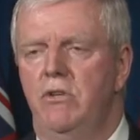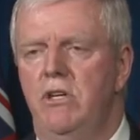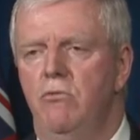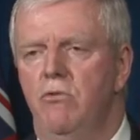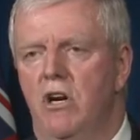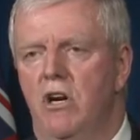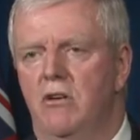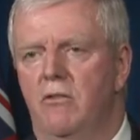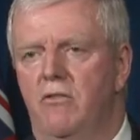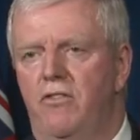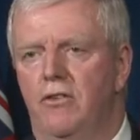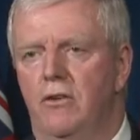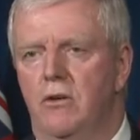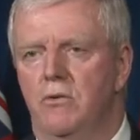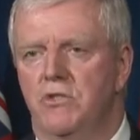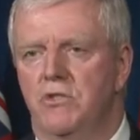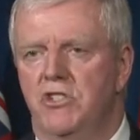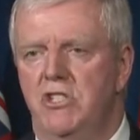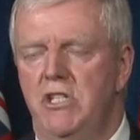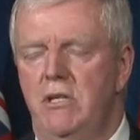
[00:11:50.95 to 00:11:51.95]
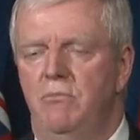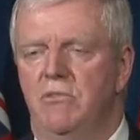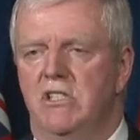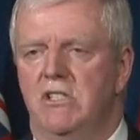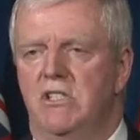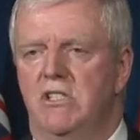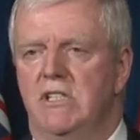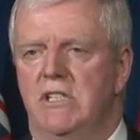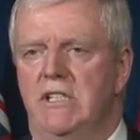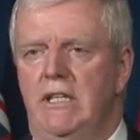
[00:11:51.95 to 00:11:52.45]
We want to flow
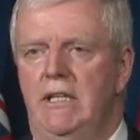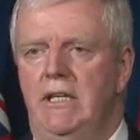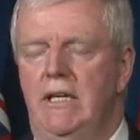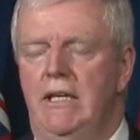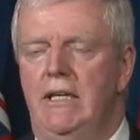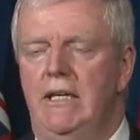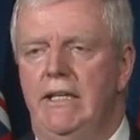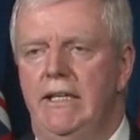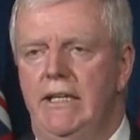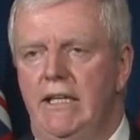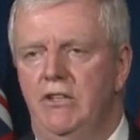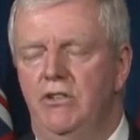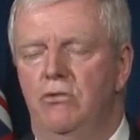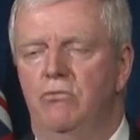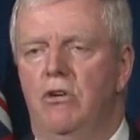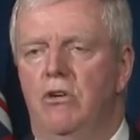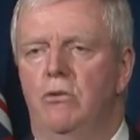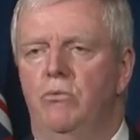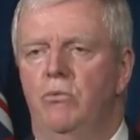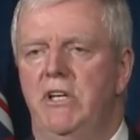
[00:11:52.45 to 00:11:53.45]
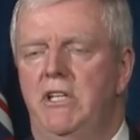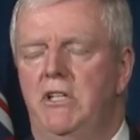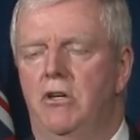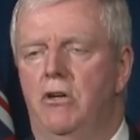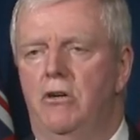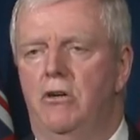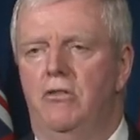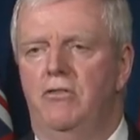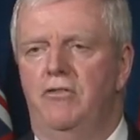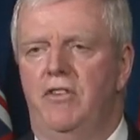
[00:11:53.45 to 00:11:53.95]
seamlessly into what we
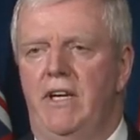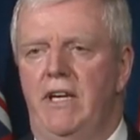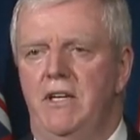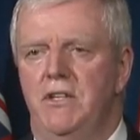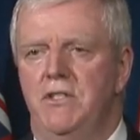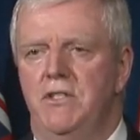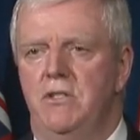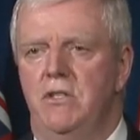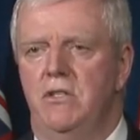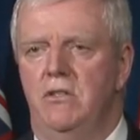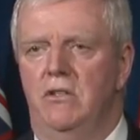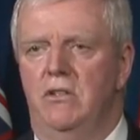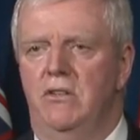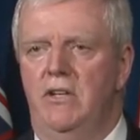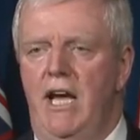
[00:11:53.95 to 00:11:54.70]
call phase two,